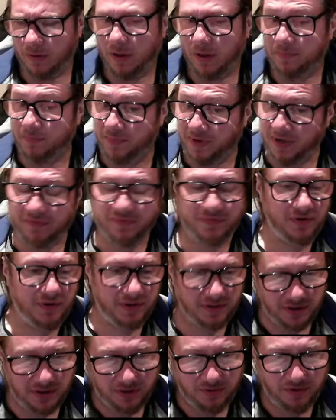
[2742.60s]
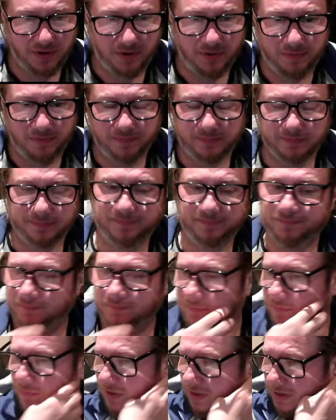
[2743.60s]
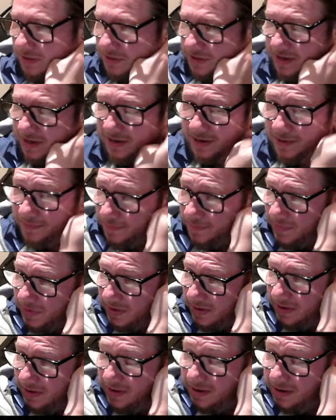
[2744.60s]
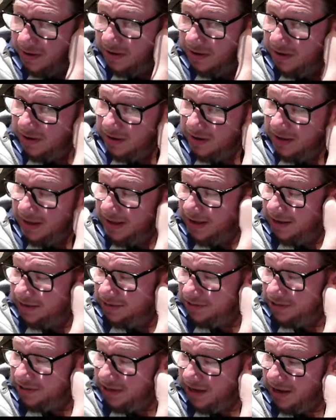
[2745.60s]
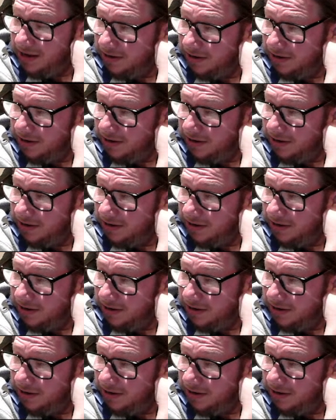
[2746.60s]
b3, there you go. Exactly. Exactly